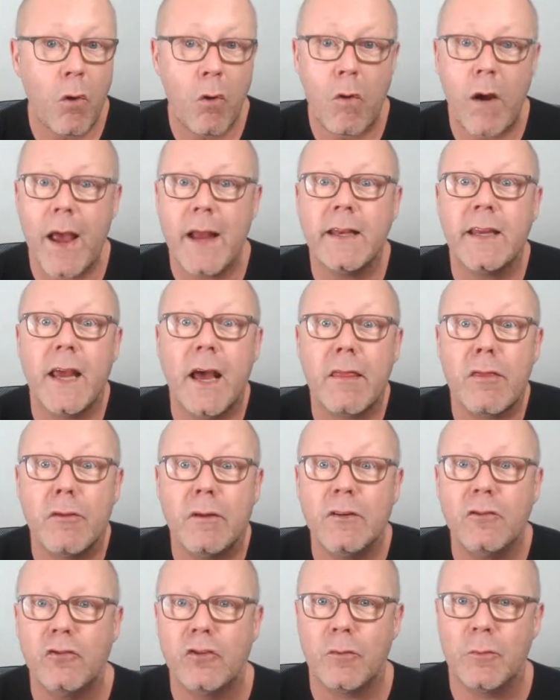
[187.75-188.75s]
or any
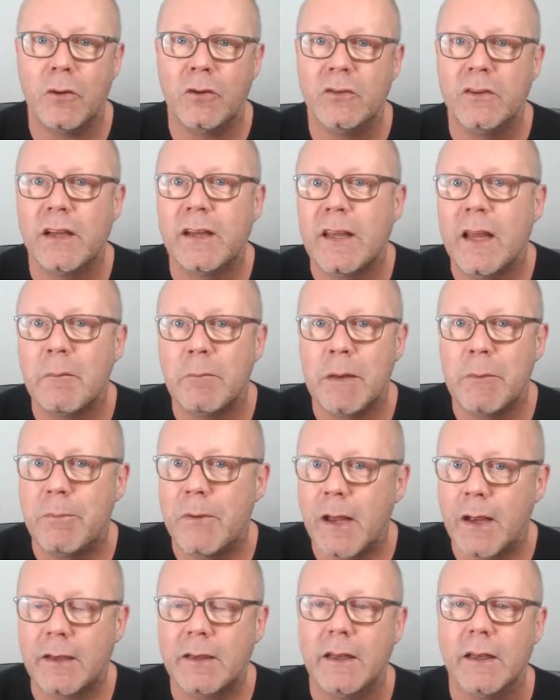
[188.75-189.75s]
other instruments that can be
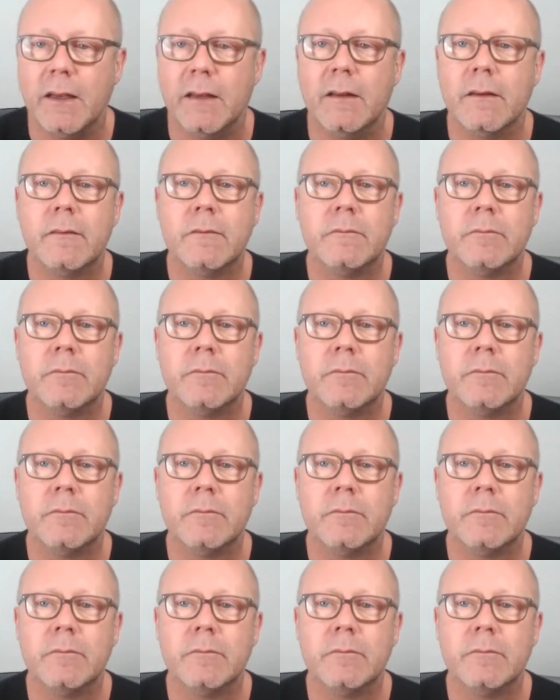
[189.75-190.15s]
plugged in.